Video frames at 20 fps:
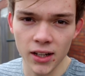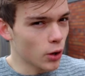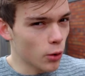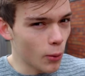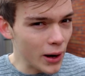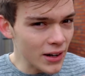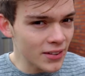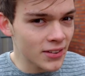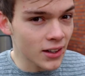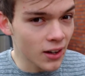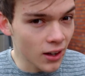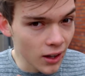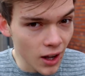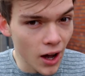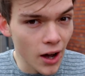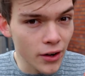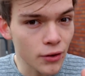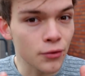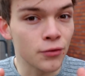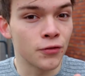You're wasting a
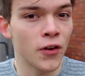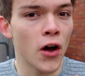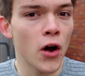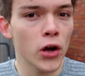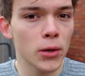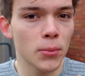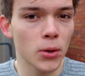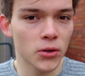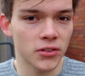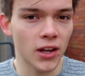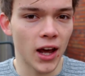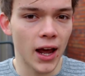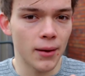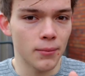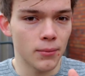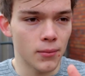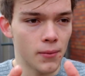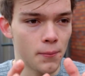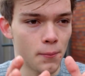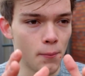lot of valuable
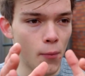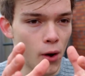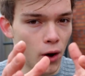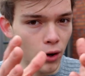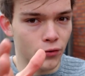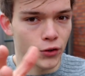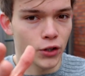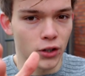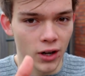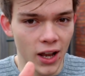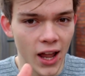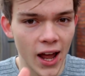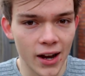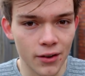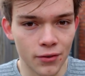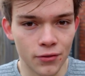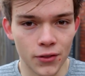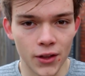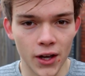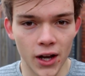time of your
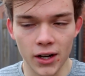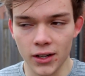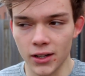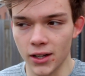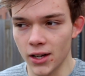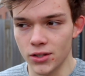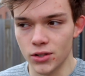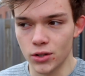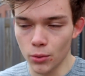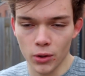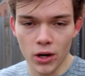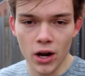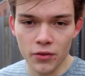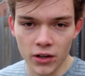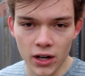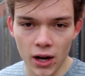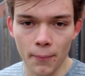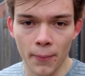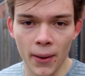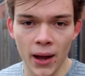life that, that you will never
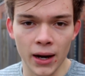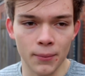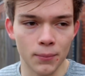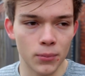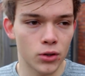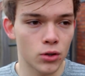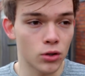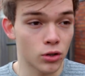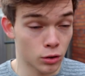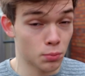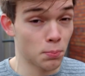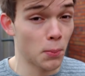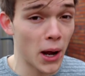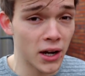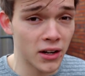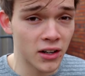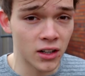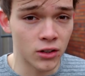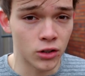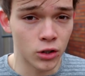get back, but you
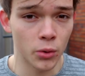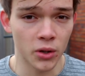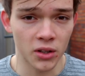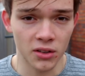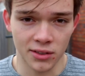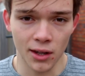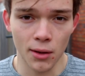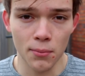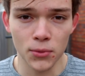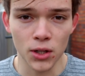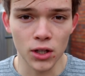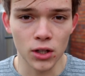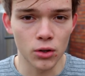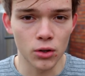spend it doing something